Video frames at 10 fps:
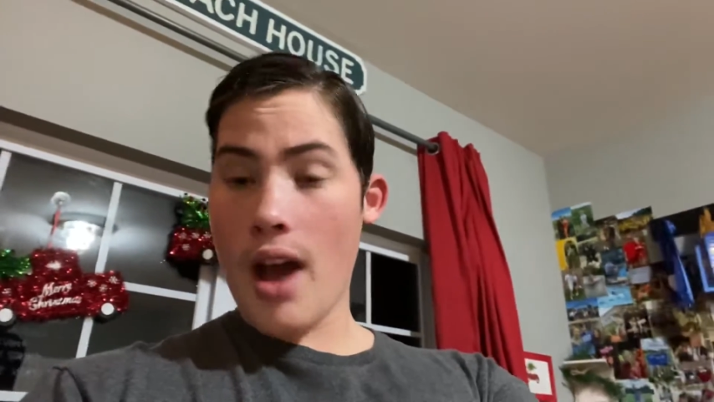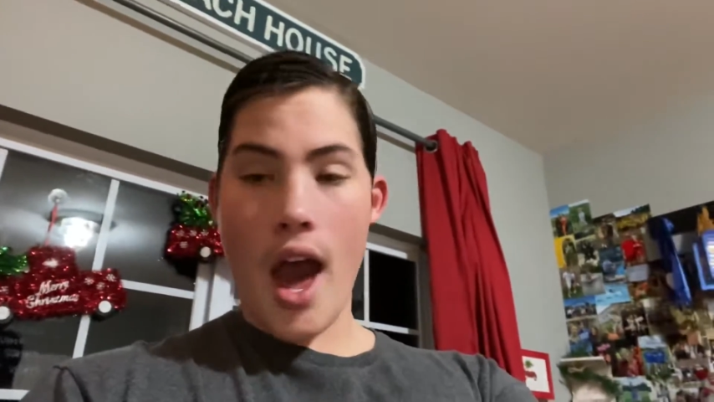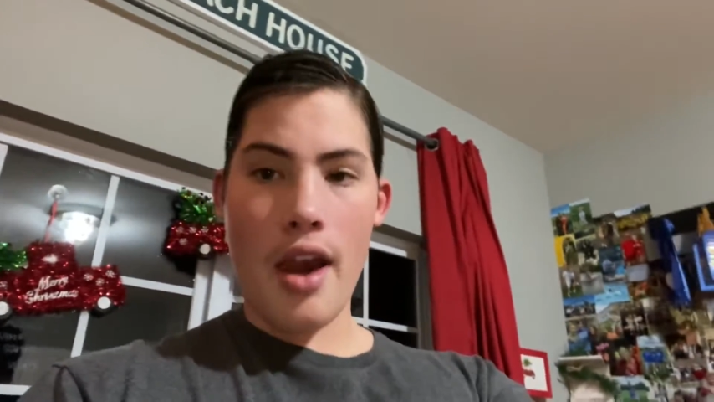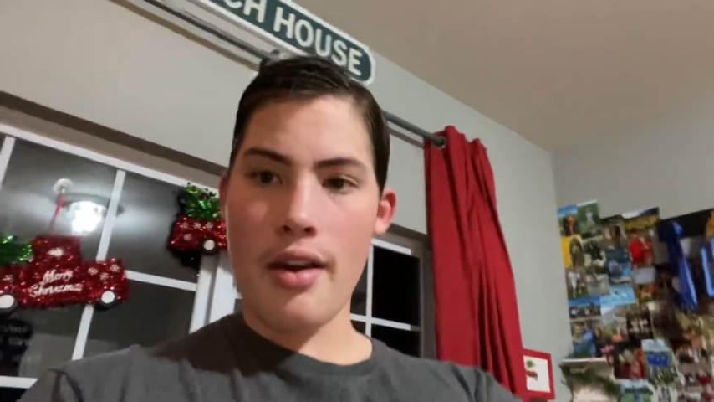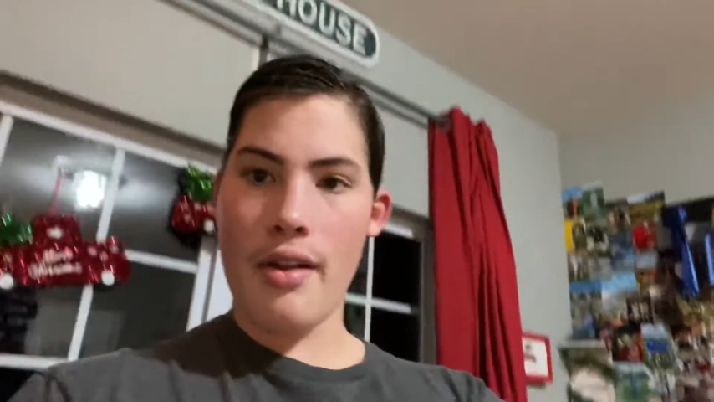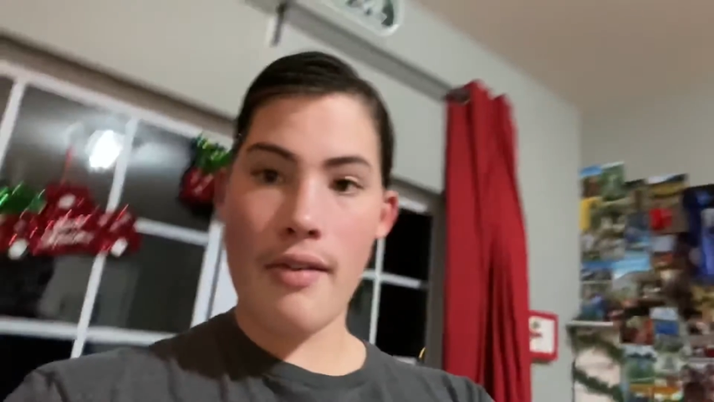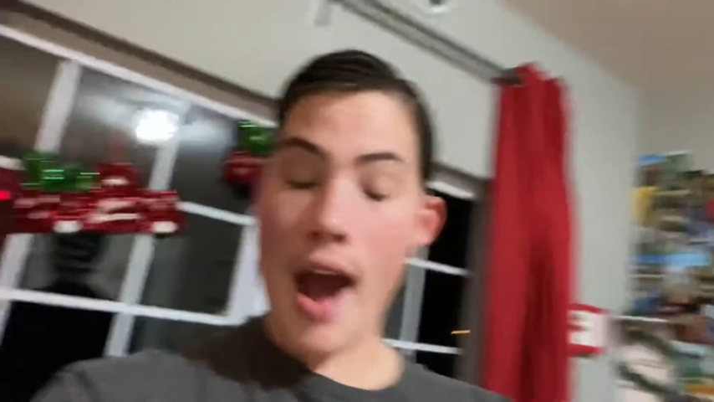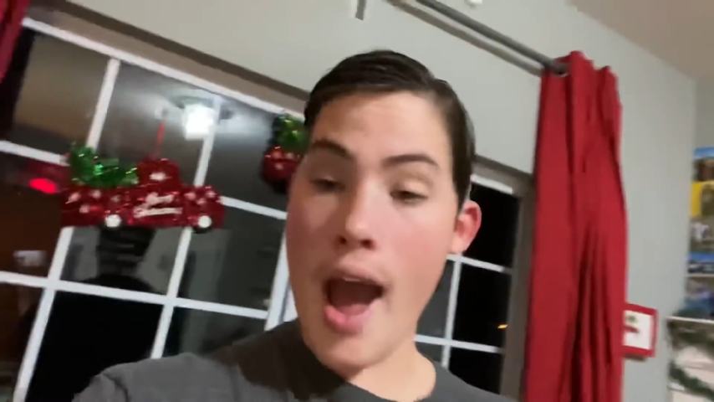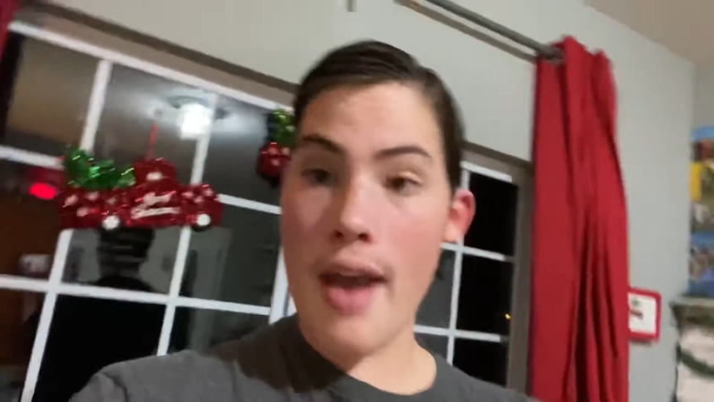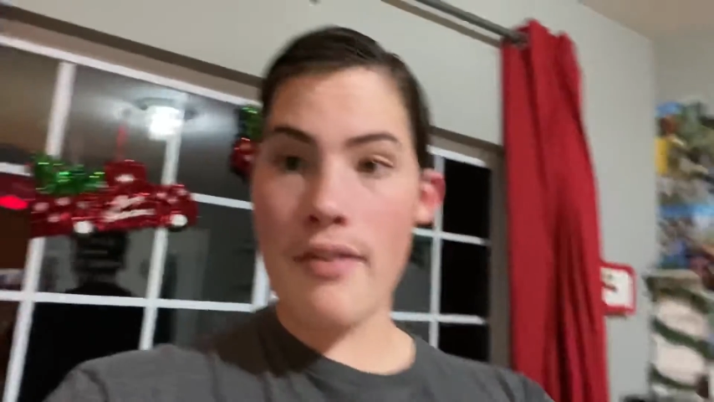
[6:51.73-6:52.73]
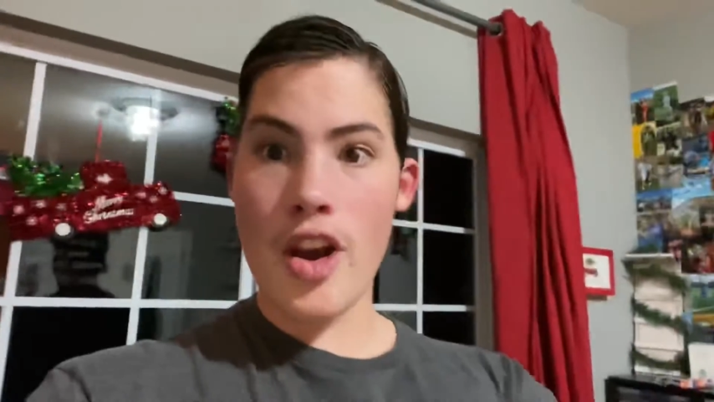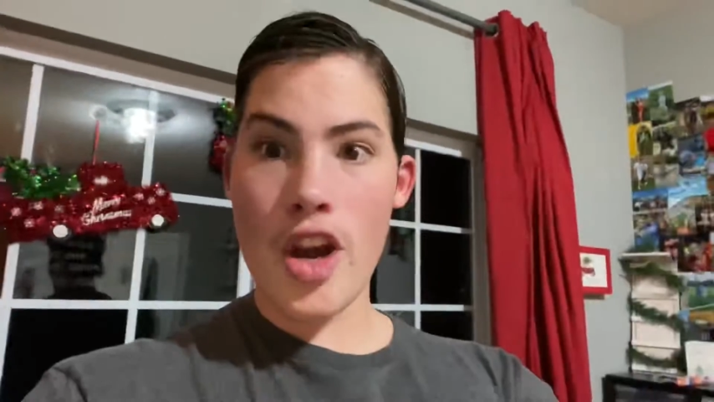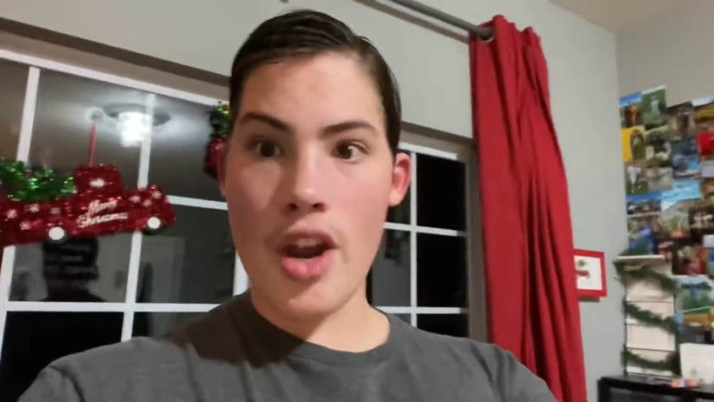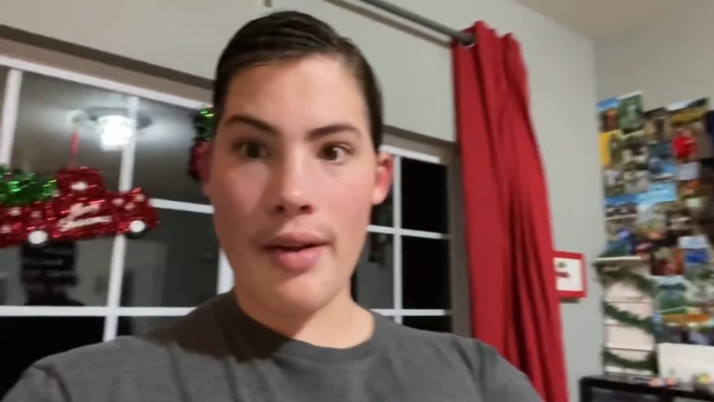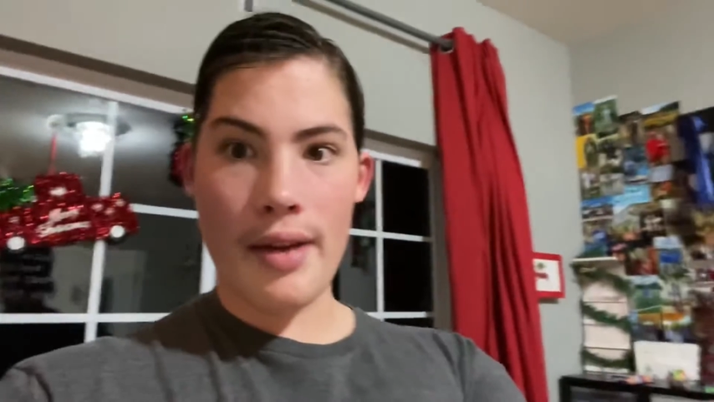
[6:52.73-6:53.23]
I don't know. I have
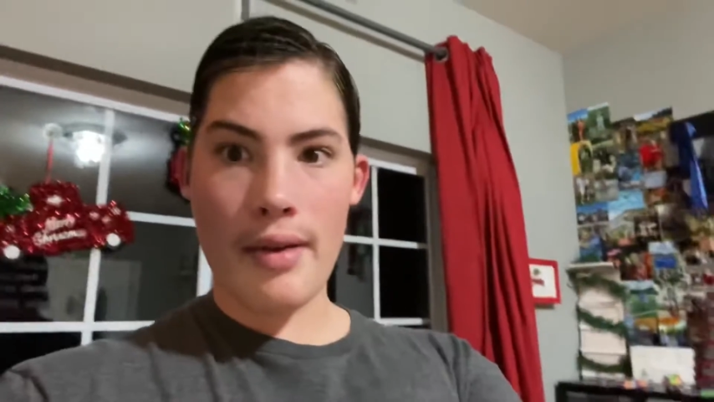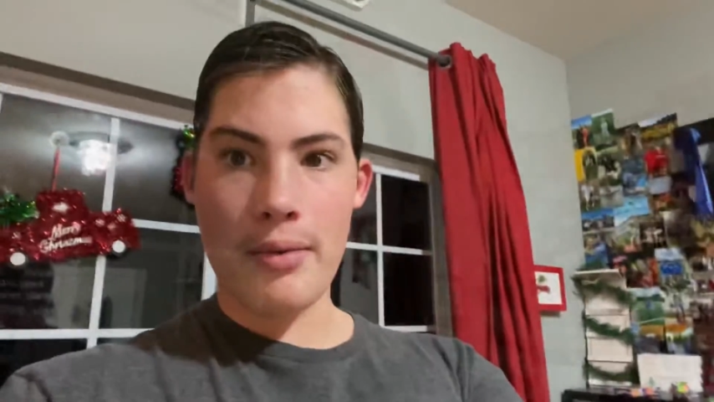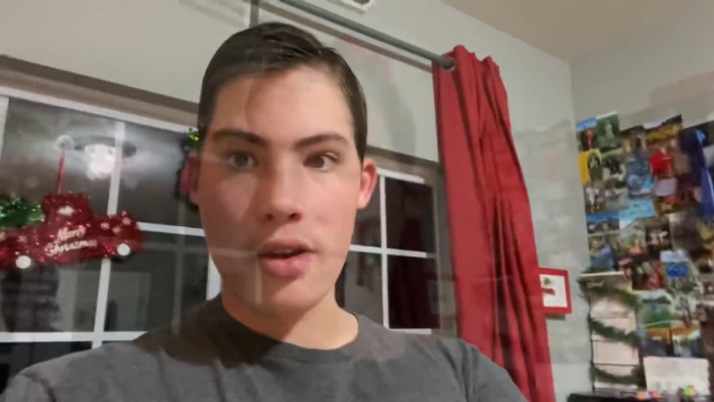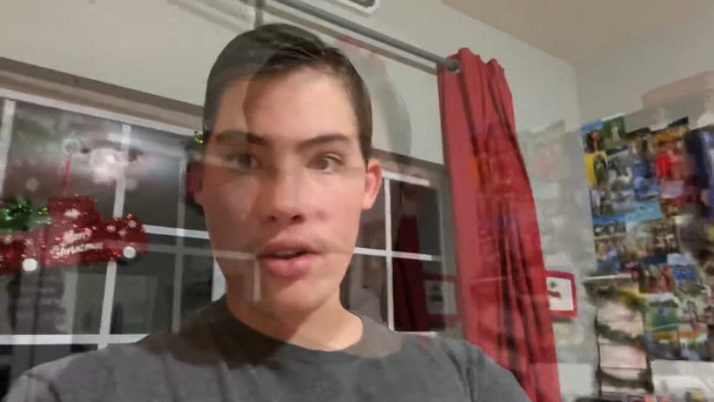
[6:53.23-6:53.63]
no idea what I'm doing.